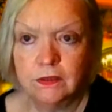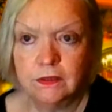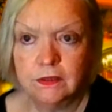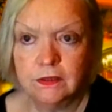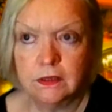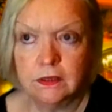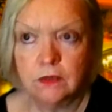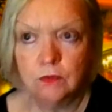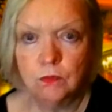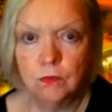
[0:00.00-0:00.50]
And
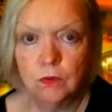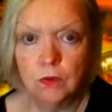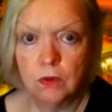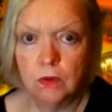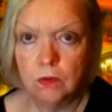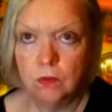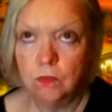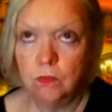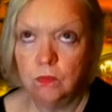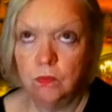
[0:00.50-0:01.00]
you're thinking,
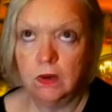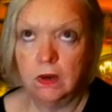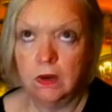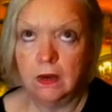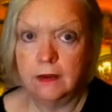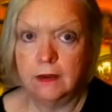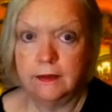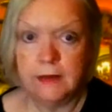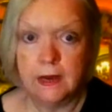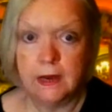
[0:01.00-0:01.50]
what,
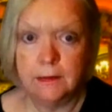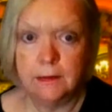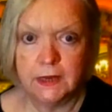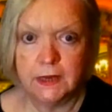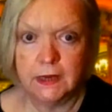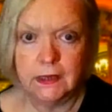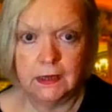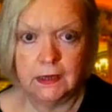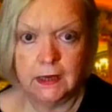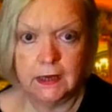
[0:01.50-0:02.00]
what
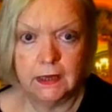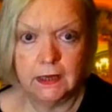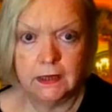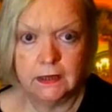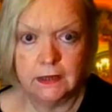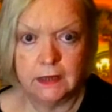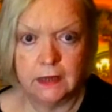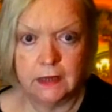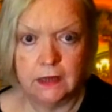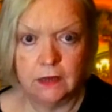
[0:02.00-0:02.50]
am I
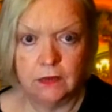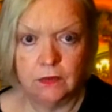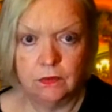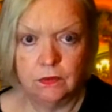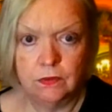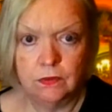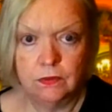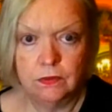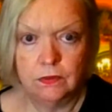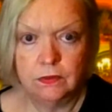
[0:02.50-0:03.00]
like now?